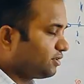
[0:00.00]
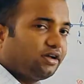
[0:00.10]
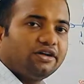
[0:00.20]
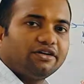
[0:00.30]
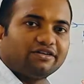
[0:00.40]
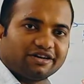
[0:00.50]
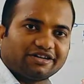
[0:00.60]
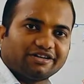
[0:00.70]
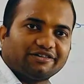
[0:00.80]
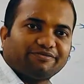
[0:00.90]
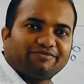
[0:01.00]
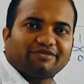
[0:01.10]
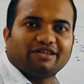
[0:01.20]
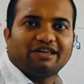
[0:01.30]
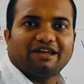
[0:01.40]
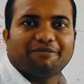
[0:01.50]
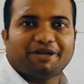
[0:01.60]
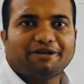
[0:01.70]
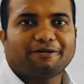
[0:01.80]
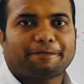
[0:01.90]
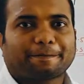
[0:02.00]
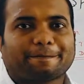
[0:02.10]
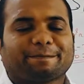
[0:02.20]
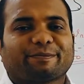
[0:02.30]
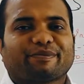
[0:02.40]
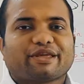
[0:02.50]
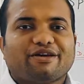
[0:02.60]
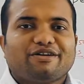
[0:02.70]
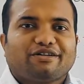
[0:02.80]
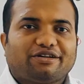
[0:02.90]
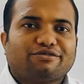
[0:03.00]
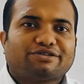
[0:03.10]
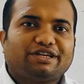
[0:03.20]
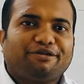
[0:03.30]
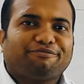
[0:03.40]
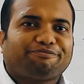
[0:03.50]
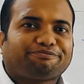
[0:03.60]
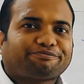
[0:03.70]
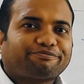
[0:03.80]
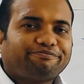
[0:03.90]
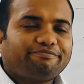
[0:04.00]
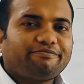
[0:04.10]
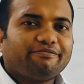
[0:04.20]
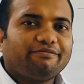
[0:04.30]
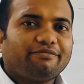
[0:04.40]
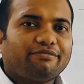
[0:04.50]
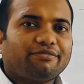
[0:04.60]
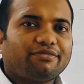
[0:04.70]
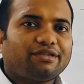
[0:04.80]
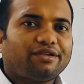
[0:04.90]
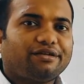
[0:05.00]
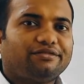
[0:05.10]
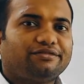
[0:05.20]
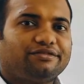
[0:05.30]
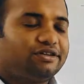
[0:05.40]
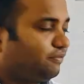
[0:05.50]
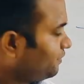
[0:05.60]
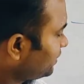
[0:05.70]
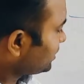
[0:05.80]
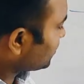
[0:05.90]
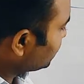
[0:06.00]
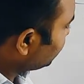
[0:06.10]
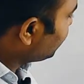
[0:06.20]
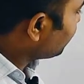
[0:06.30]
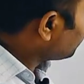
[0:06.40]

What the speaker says: on the retina. Am I right? Now say when we are discussing about